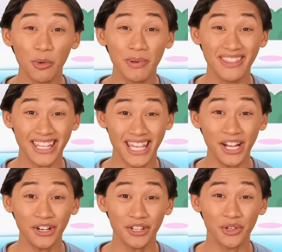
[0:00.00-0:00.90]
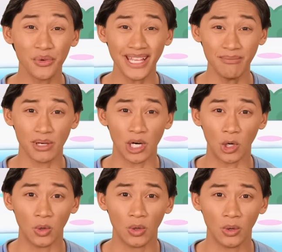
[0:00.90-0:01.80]
up in the air to the
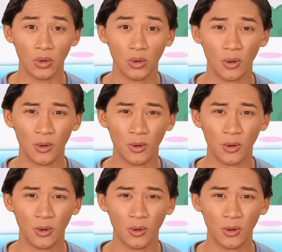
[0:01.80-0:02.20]
rainbow? A